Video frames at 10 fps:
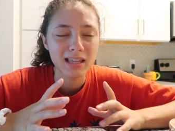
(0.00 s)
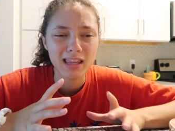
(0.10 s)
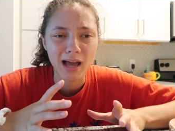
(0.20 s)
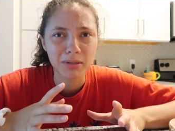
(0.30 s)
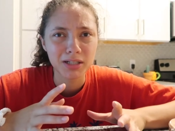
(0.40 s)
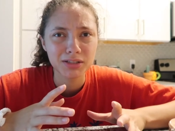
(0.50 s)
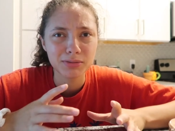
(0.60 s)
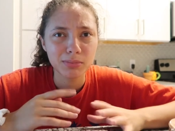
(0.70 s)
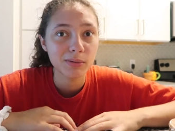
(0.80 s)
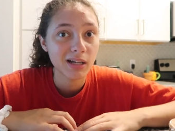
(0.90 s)
get that much
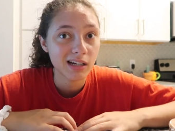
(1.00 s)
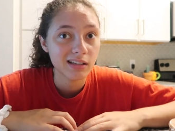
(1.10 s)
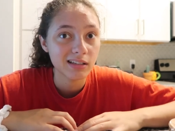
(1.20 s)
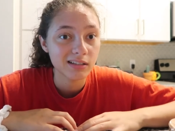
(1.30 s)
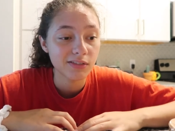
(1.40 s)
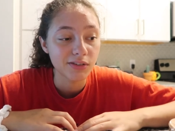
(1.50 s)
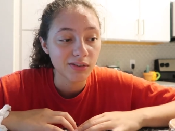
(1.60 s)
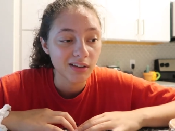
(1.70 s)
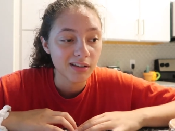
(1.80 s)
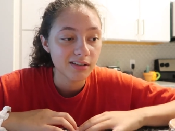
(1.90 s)
but we got
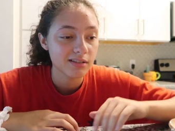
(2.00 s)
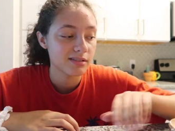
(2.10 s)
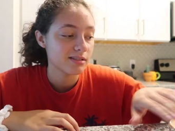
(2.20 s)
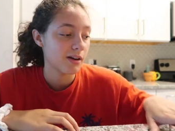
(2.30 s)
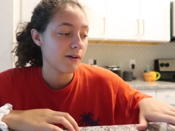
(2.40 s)
few things. So